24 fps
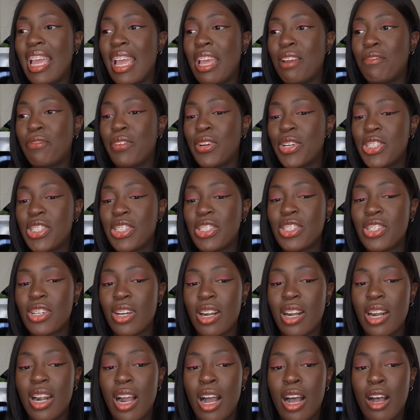At first it
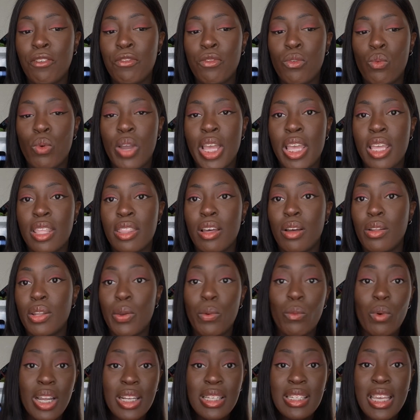started off with only
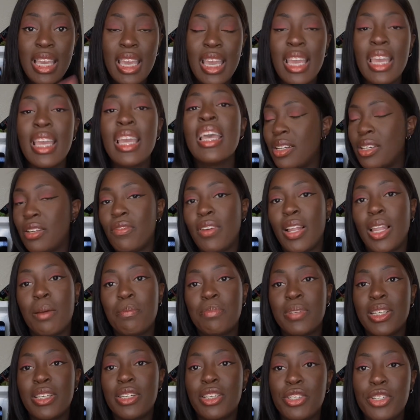one T,
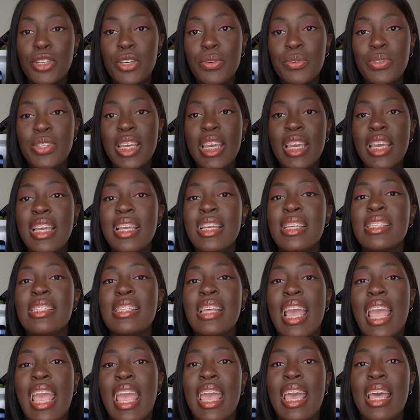developed into two T's,
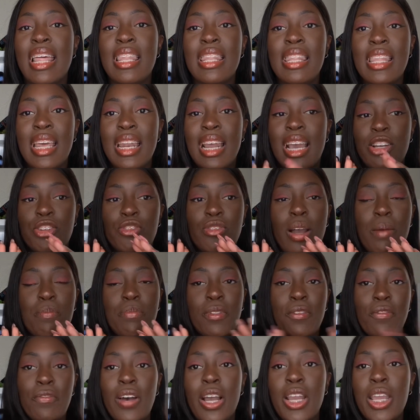and then I dropped
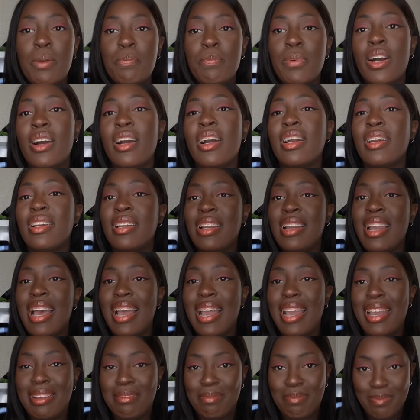the fuck it part and
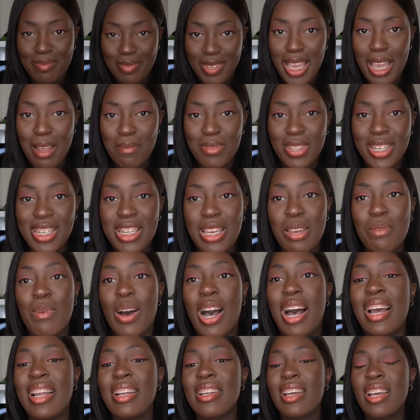I kept the
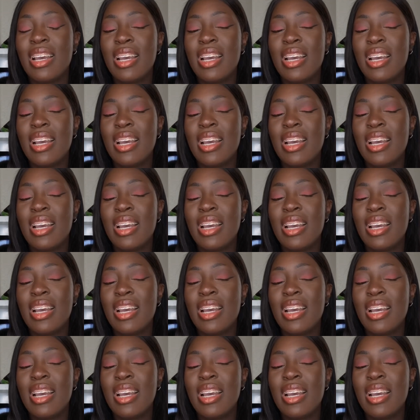Deebott.